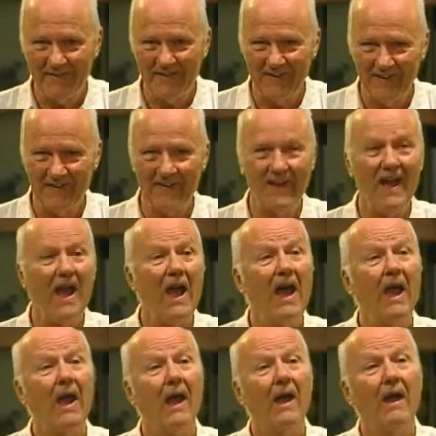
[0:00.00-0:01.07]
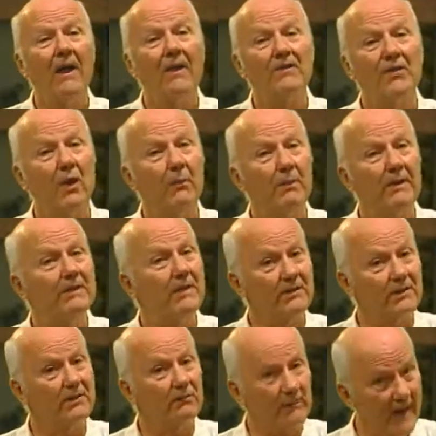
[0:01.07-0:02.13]
But
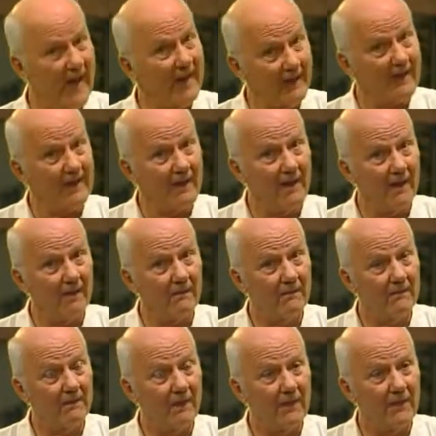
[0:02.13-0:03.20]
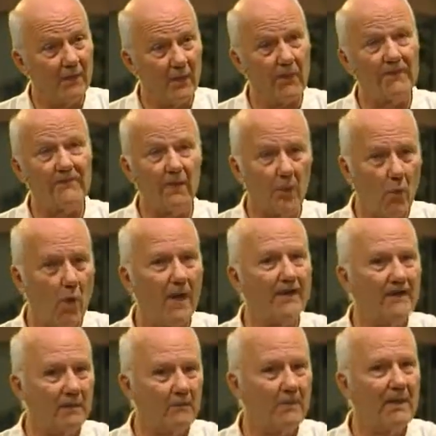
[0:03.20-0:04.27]
this is reality now. There is a
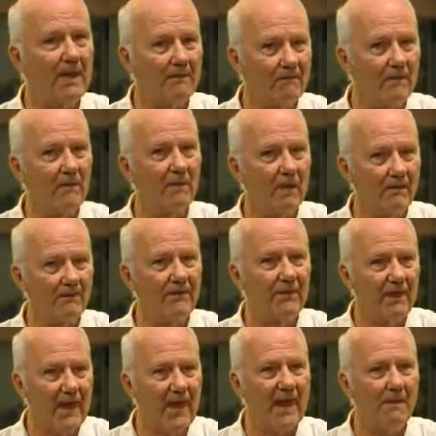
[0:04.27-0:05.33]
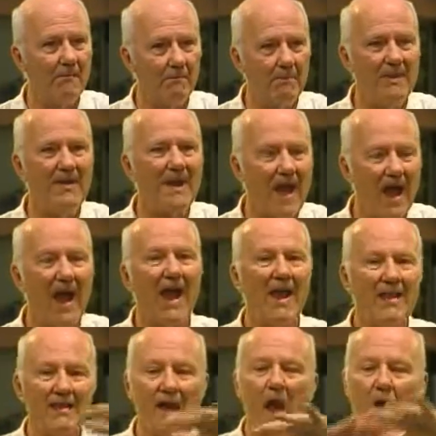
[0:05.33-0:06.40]
quantum level of the game
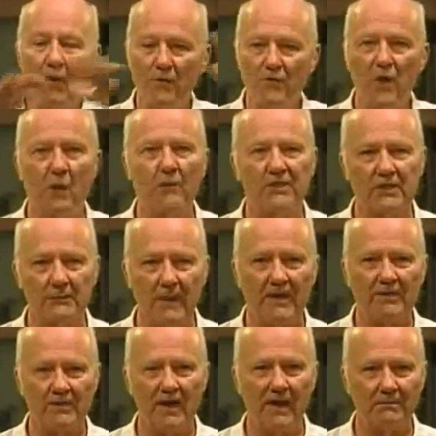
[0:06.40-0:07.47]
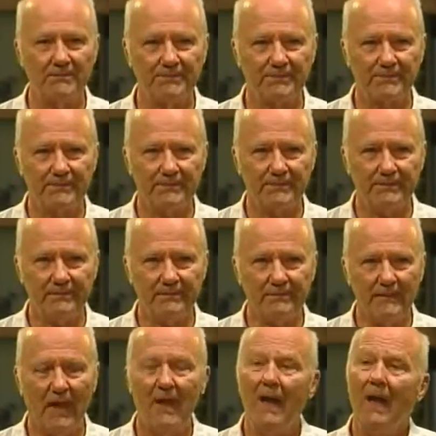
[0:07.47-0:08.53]
behind our normal space-time.
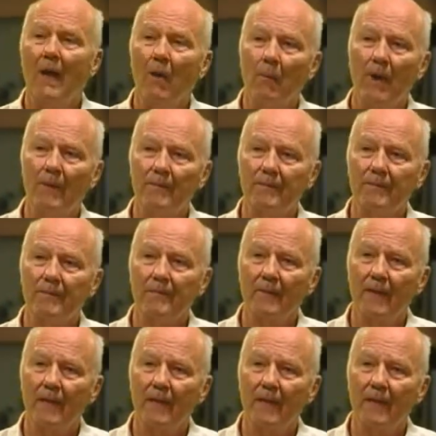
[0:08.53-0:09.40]
Well,